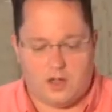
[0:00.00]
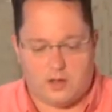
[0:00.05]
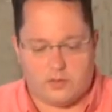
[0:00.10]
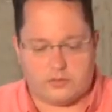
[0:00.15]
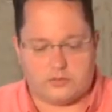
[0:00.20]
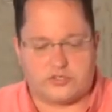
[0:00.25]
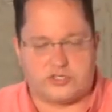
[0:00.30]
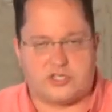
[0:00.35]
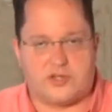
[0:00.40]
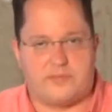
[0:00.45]

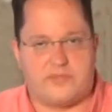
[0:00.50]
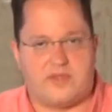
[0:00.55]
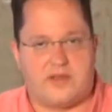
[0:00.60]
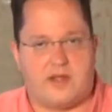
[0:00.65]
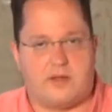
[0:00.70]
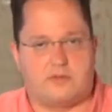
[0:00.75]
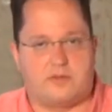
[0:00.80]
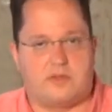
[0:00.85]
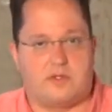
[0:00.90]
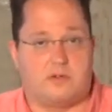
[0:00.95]
There's something
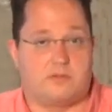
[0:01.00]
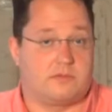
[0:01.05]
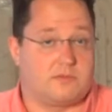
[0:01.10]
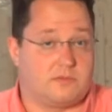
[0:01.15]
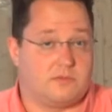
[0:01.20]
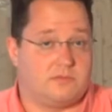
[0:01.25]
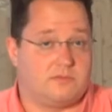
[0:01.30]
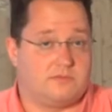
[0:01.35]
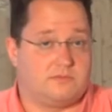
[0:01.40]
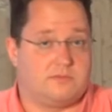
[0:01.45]
out there
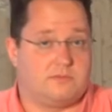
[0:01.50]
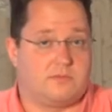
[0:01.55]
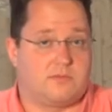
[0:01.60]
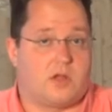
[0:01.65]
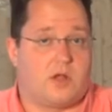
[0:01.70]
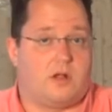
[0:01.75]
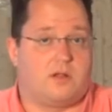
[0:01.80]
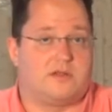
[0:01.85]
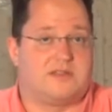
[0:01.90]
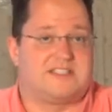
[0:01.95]

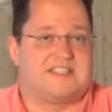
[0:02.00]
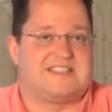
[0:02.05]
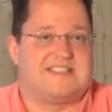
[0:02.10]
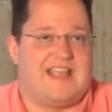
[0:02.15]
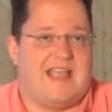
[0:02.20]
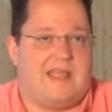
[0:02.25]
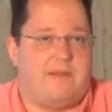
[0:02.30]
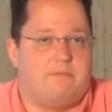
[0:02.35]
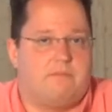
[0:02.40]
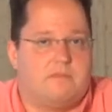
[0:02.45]
called
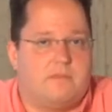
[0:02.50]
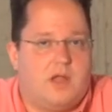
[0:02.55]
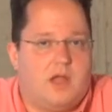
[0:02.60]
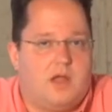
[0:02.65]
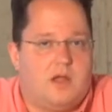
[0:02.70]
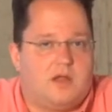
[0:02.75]
SAME,